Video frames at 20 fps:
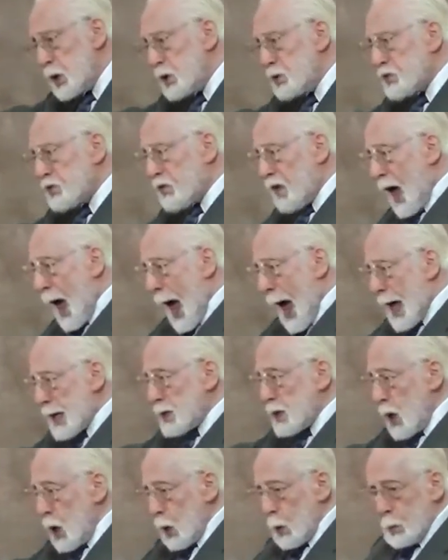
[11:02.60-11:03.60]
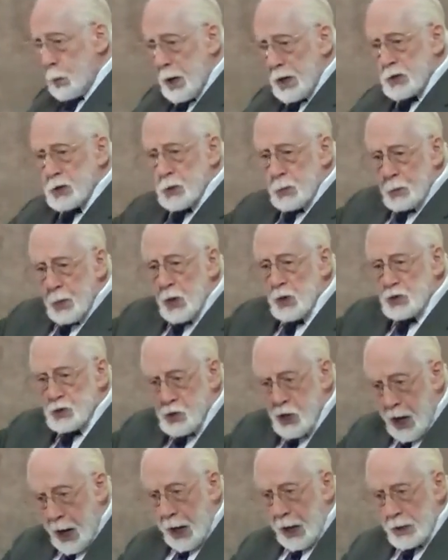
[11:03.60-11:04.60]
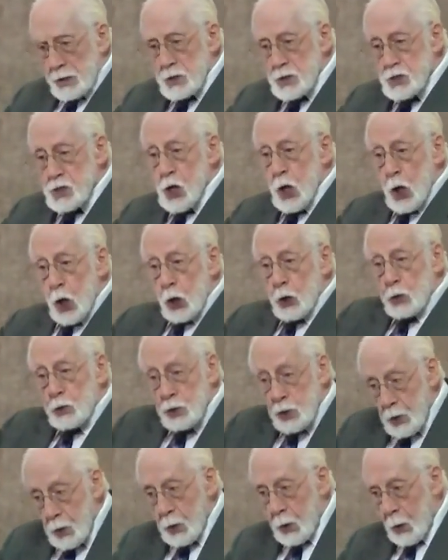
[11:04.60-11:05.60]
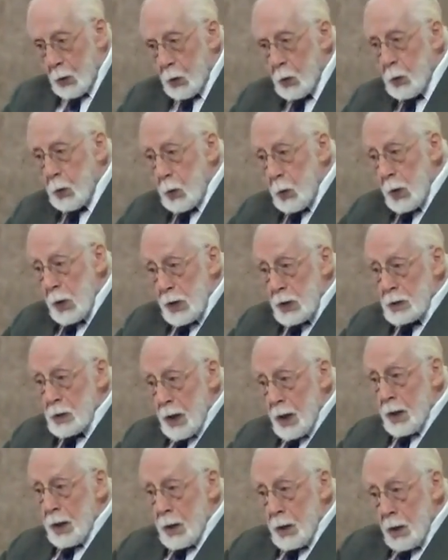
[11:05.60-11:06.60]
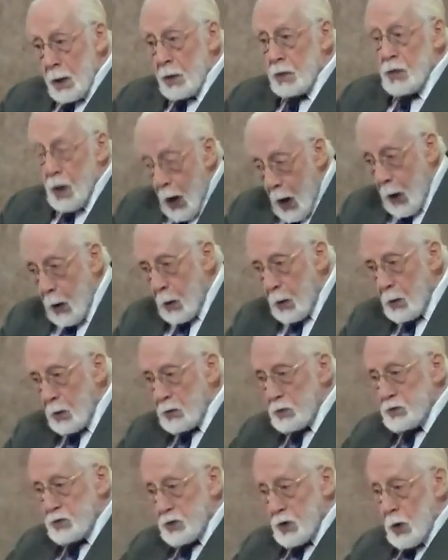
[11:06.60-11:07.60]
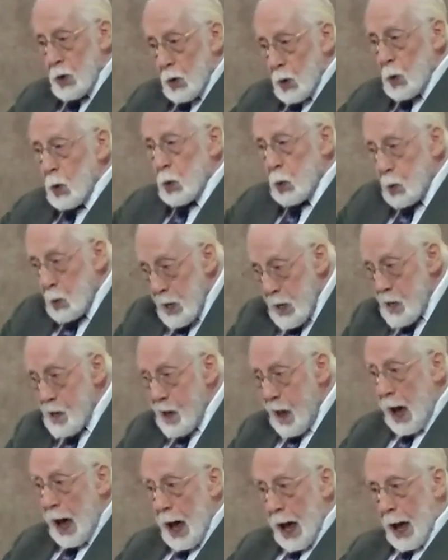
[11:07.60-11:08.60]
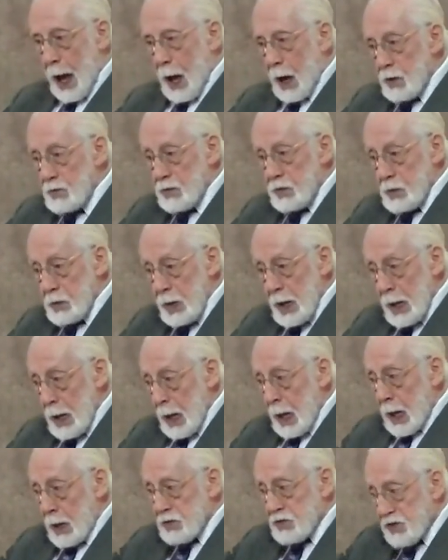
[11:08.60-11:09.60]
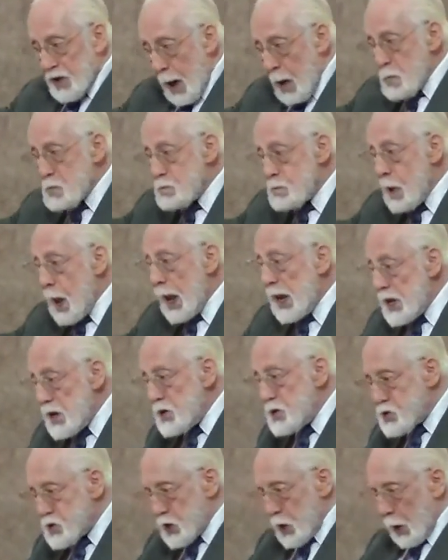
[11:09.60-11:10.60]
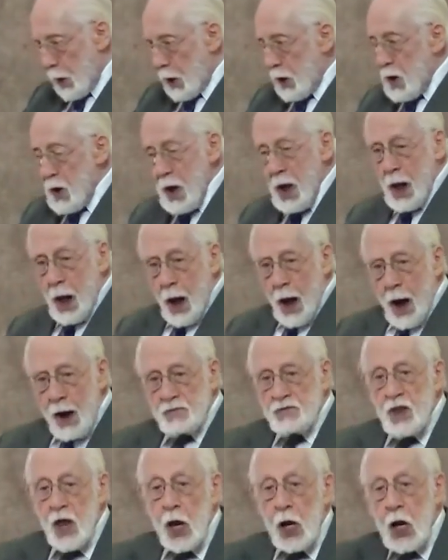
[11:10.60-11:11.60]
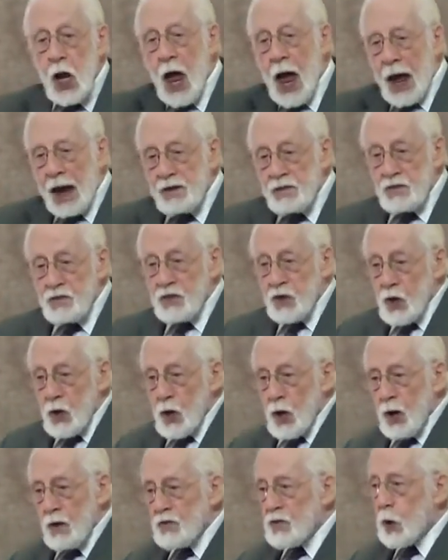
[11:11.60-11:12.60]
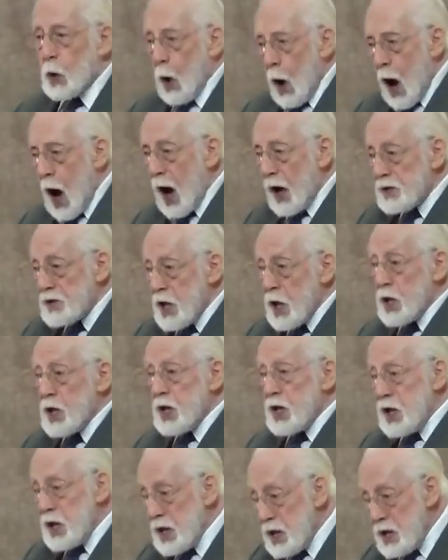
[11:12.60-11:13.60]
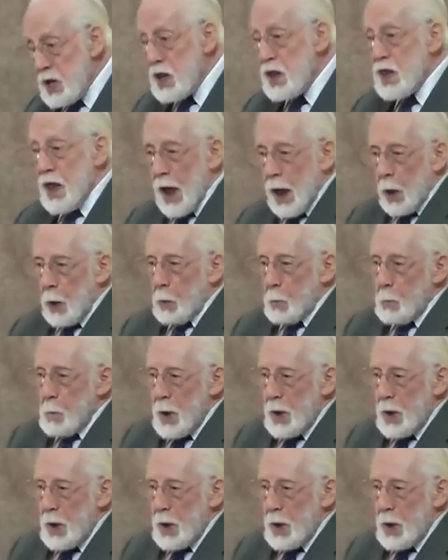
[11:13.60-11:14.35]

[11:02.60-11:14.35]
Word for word: is that which pertains to those who have some measure of the life of God in them.